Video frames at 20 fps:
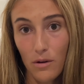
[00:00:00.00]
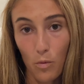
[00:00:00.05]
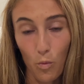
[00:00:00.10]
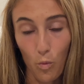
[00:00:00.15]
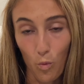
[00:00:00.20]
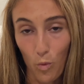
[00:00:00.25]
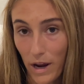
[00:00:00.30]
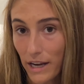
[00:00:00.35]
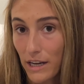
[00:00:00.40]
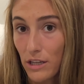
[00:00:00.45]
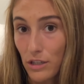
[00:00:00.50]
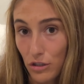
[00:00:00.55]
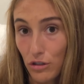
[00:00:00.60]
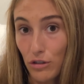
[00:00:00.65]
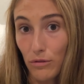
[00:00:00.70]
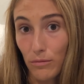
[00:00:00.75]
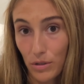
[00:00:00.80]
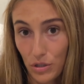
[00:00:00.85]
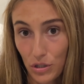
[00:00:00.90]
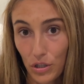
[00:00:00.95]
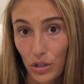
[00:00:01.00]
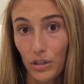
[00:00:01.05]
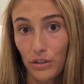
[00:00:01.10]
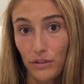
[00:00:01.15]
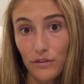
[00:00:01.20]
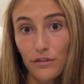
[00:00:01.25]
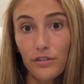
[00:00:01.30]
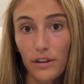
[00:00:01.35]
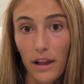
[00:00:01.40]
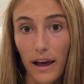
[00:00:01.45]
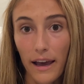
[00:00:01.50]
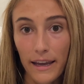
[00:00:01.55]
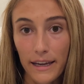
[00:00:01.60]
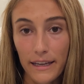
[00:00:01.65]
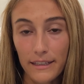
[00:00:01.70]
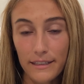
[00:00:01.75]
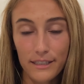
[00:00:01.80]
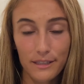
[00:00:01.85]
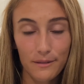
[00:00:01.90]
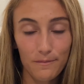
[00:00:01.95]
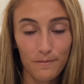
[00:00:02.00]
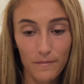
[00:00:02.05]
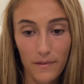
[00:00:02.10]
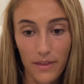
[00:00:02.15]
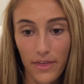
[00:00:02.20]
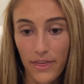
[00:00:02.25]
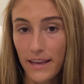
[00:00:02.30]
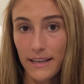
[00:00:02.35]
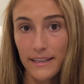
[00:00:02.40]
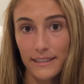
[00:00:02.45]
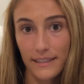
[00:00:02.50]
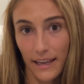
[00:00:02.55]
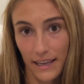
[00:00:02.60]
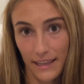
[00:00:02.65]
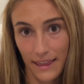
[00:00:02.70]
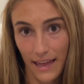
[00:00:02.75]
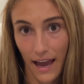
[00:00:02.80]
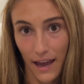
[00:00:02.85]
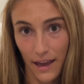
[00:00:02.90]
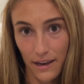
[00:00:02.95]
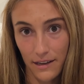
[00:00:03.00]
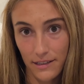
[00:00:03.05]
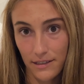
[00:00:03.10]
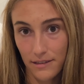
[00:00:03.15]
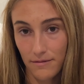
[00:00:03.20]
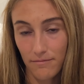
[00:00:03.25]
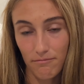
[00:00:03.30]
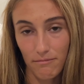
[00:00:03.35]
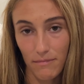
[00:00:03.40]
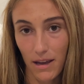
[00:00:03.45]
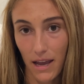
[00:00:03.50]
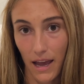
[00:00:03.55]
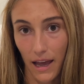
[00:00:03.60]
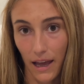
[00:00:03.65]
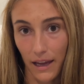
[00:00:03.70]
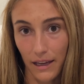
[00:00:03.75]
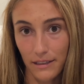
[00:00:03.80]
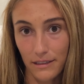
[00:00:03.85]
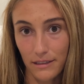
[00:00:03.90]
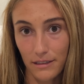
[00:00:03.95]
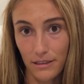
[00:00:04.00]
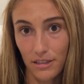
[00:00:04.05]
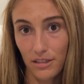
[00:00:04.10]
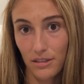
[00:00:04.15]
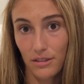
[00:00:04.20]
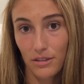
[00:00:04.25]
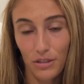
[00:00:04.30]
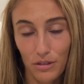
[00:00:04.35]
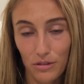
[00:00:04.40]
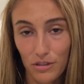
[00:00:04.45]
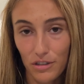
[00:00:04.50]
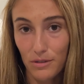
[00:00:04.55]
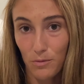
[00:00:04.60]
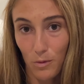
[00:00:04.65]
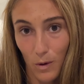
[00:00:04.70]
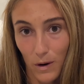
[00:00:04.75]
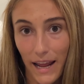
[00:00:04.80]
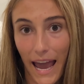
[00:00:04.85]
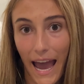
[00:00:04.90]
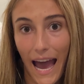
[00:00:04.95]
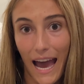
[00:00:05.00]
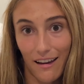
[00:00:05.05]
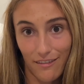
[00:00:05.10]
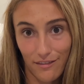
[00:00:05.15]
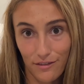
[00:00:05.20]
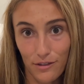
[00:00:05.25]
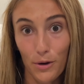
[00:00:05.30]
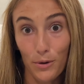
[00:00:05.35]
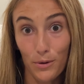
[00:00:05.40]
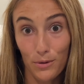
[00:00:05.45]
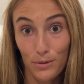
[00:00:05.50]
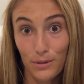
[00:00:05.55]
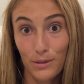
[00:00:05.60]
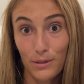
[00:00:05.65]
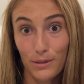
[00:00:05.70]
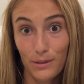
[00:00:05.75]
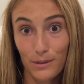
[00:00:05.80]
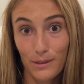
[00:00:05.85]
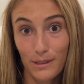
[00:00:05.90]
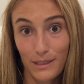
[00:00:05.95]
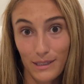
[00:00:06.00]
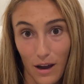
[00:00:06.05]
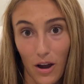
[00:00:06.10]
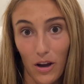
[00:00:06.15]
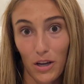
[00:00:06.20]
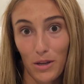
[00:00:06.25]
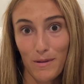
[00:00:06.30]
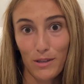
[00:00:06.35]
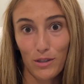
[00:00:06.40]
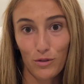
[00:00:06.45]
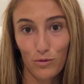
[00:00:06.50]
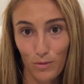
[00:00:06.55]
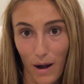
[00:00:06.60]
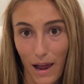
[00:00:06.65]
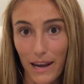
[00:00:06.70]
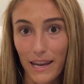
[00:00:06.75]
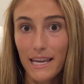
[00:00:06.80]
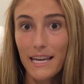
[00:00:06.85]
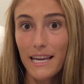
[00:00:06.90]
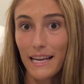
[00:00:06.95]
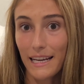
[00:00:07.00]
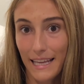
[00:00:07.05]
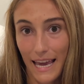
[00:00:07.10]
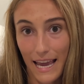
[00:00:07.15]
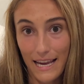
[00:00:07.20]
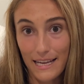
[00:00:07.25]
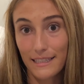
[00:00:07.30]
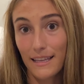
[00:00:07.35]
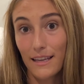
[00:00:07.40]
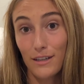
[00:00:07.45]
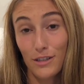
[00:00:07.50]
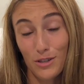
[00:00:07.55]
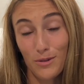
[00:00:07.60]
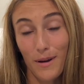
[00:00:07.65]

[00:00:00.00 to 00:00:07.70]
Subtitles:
When is your return flight? Things like that. And so you just want to have those documents ready in case they do